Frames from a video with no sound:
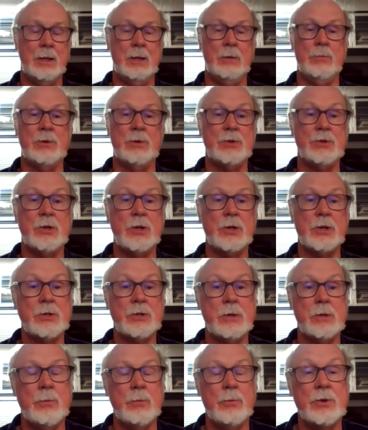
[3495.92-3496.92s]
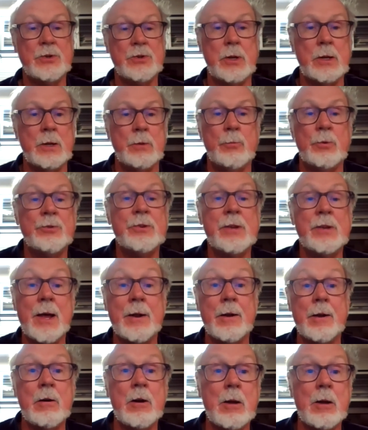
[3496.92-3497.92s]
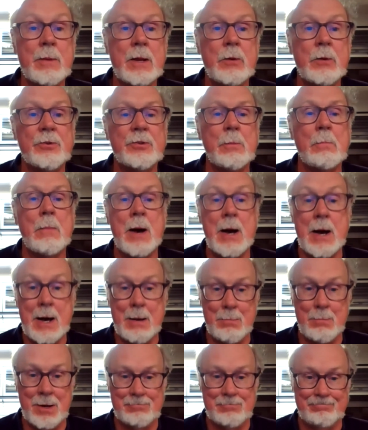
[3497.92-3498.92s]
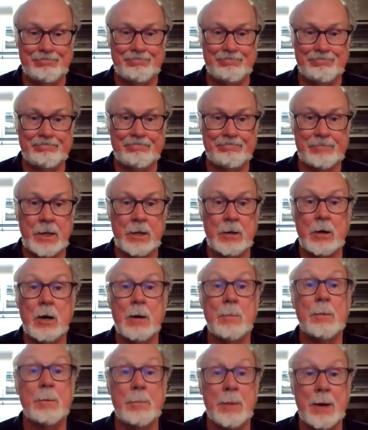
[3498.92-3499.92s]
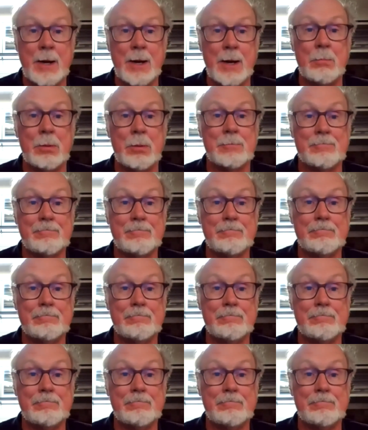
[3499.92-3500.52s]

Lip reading: It was not an army, it was a mob, an armed mob.